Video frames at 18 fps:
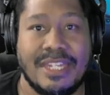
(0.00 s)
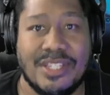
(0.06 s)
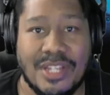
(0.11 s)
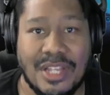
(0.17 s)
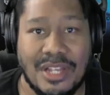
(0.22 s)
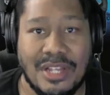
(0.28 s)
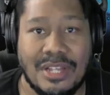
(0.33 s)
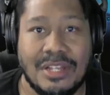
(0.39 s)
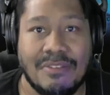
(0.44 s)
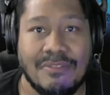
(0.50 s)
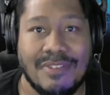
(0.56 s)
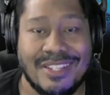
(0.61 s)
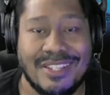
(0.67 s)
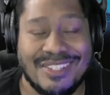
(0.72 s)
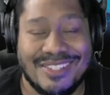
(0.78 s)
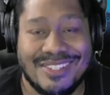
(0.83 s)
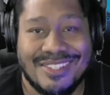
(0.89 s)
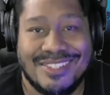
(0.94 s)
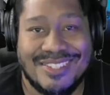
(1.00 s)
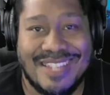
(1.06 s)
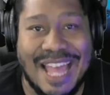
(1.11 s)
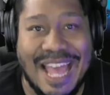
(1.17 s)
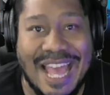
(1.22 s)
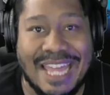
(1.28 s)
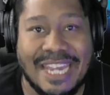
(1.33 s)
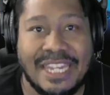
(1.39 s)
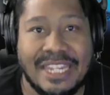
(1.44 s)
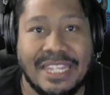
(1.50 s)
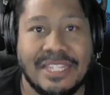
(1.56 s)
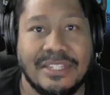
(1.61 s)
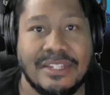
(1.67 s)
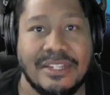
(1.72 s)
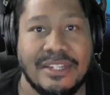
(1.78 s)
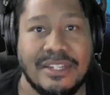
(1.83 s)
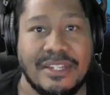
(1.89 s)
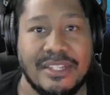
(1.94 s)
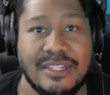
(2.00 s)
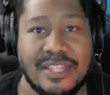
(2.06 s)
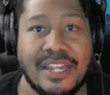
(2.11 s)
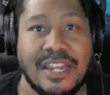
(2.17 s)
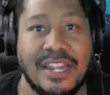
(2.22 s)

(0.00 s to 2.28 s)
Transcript: of a society that